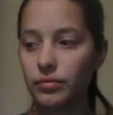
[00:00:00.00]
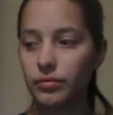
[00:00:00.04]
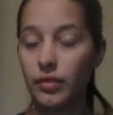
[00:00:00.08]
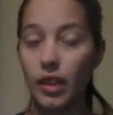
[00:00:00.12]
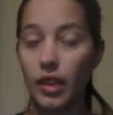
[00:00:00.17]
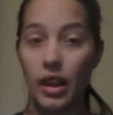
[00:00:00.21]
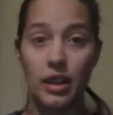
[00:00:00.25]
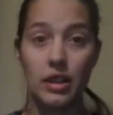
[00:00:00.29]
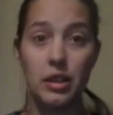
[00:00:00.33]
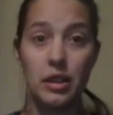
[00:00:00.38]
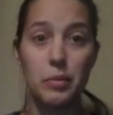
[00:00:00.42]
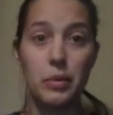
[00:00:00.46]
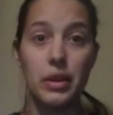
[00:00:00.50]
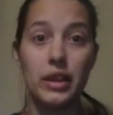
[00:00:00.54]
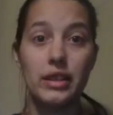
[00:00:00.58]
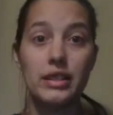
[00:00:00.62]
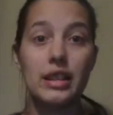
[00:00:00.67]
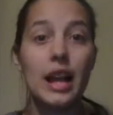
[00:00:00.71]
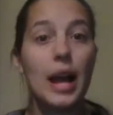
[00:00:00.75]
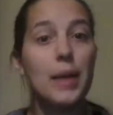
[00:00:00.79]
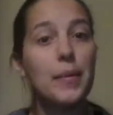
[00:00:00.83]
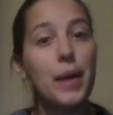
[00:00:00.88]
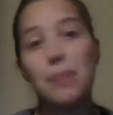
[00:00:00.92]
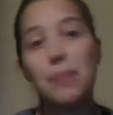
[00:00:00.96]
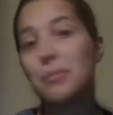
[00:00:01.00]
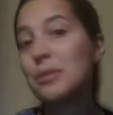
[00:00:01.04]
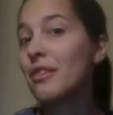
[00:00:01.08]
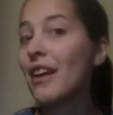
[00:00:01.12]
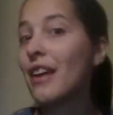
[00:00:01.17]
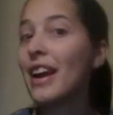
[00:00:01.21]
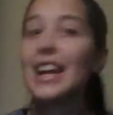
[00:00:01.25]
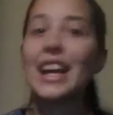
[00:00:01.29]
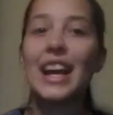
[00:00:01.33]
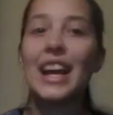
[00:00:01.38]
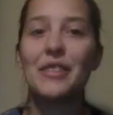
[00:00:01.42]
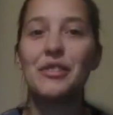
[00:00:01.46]
And in the meantime, happy
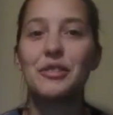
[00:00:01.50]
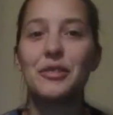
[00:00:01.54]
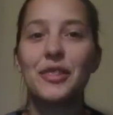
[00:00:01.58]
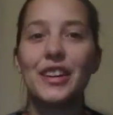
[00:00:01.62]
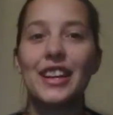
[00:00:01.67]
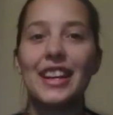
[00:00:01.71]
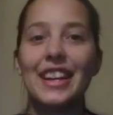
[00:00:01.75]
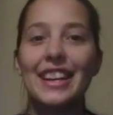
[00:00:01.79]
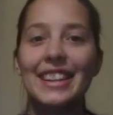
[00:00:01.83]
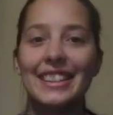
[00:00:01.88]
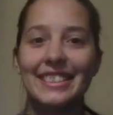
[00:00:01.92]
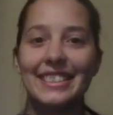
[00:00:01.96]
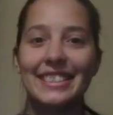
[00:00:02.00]
writing, everybody!